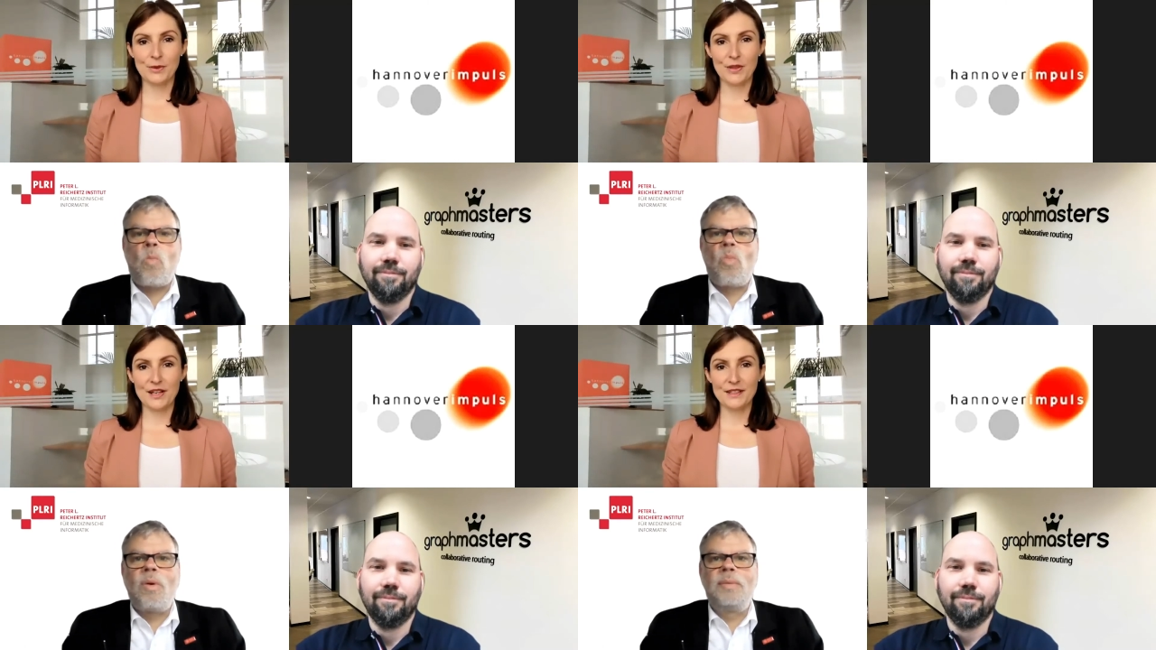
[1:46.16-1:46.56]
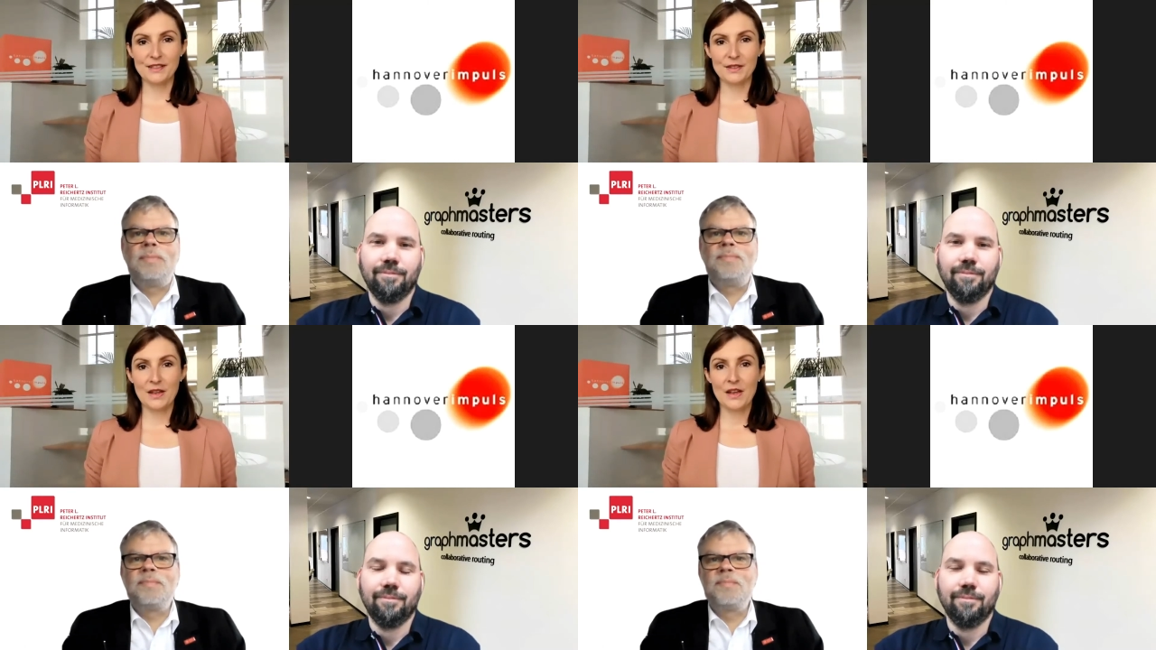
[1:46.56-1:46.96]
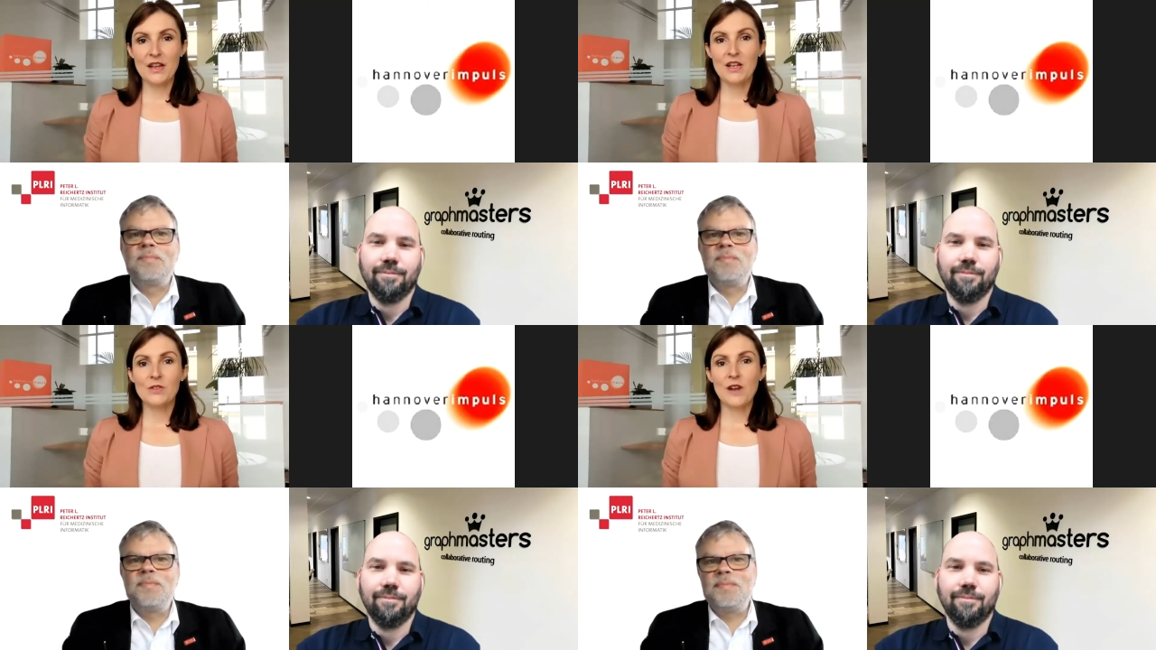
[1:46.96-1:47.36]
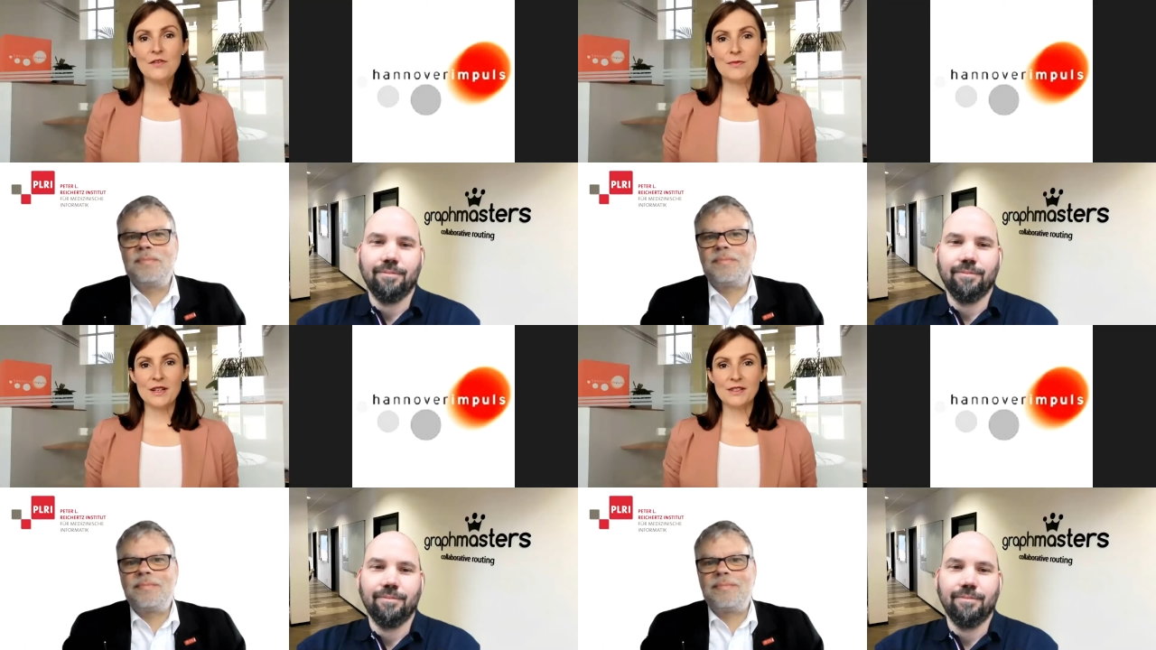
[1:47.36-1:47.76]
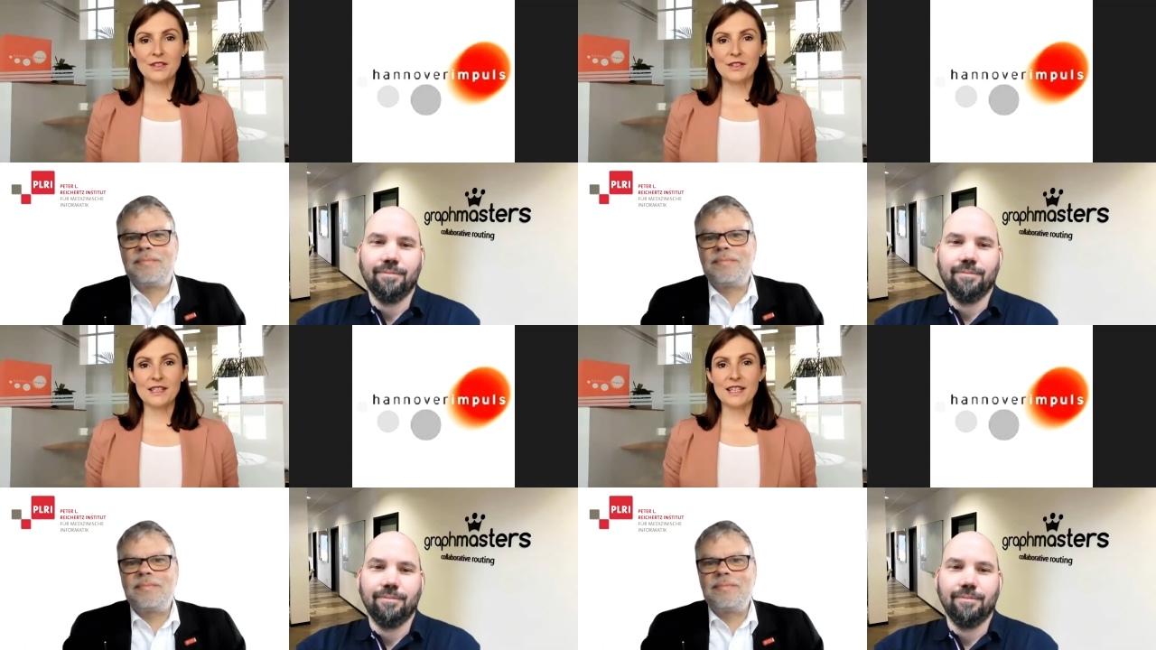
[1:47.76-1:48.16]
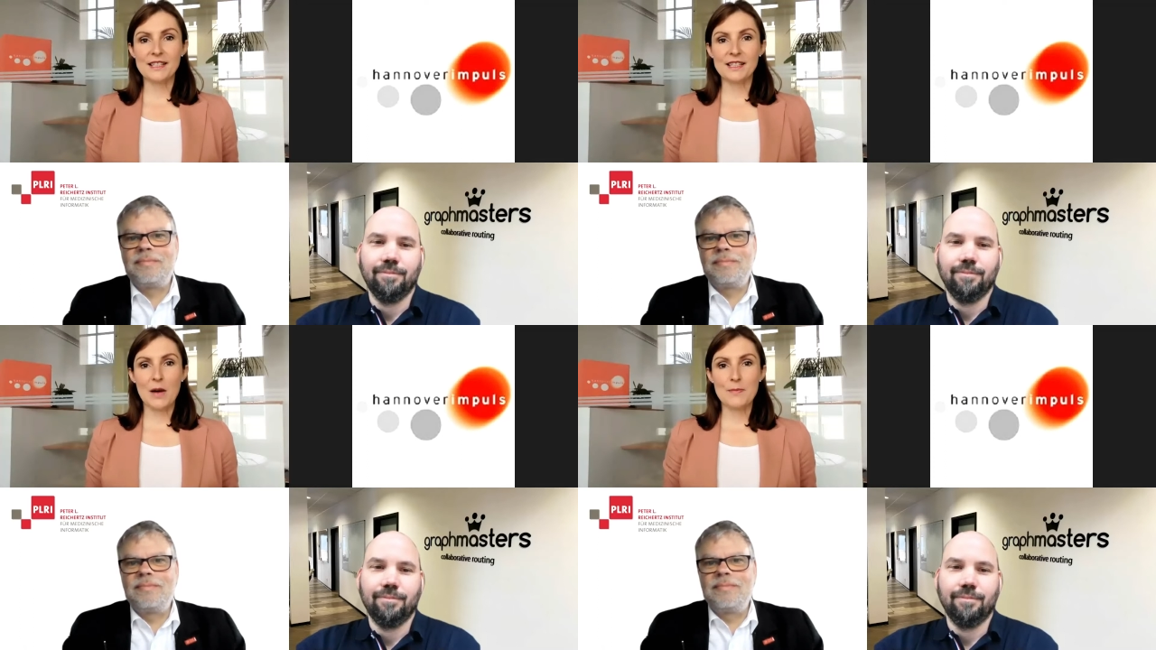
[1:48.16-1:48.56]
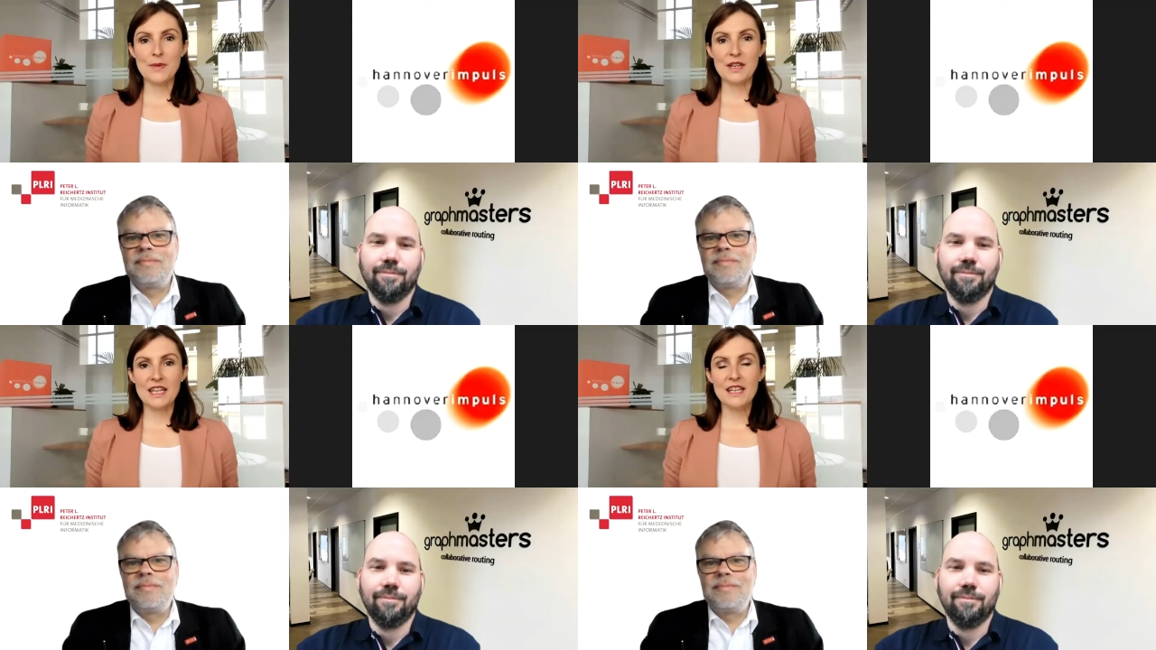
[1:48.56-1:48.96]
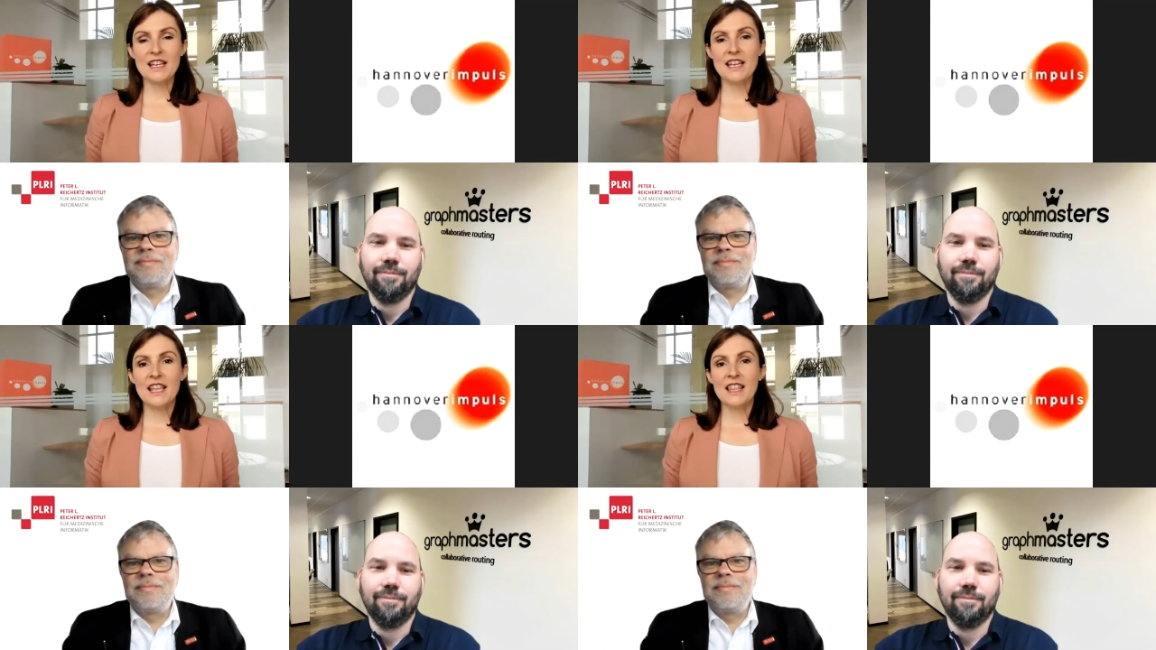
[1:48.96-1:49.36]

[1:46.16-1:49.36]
Speaker 1: with us. GraphMasters is a company